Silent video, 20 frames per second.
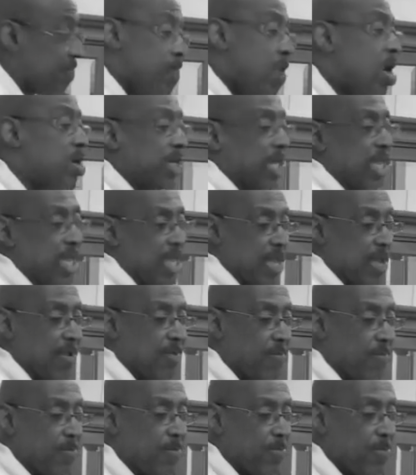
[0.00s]
the monkey.
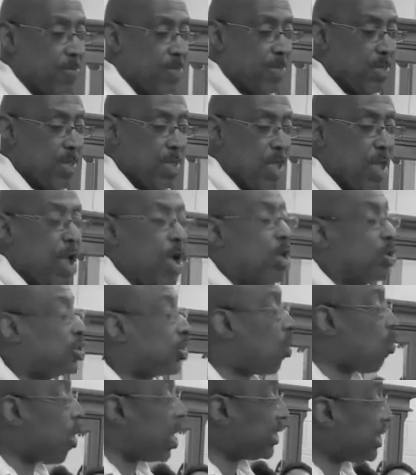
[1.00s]

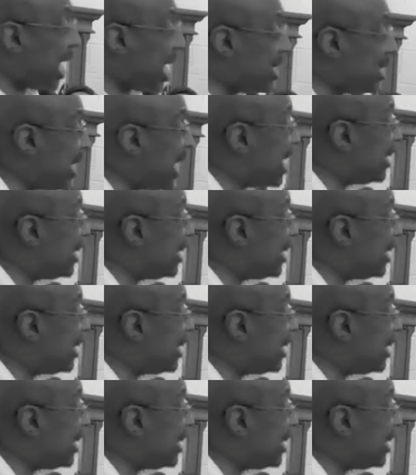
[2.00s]
So what they